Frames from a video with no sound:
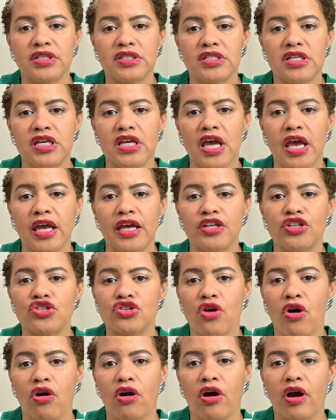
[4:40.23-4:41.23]

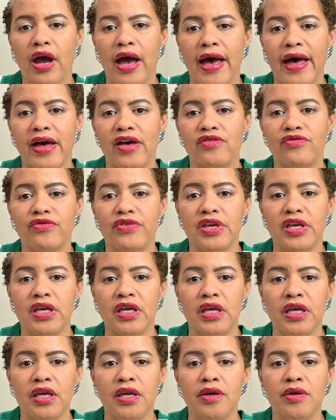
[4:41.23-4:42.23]
Thrive,
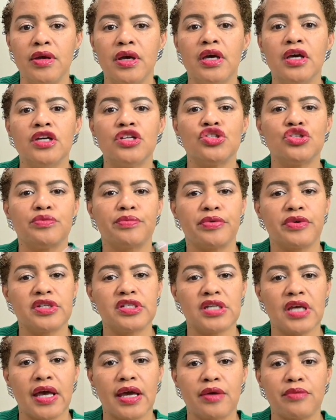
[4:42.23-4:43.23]
to
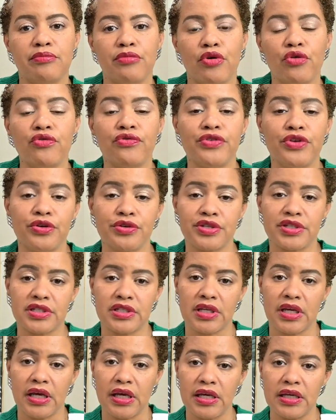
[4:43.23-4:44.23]
protect both your
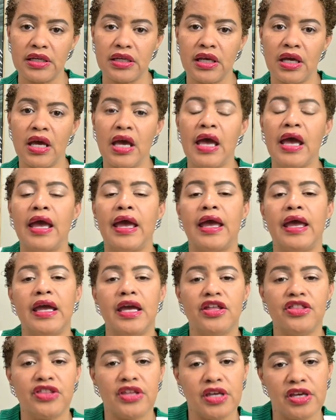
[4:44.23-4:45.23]
skin
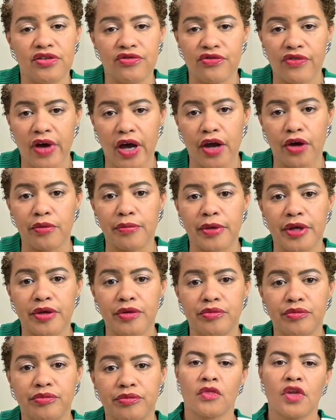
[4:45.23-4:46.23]
and the environment.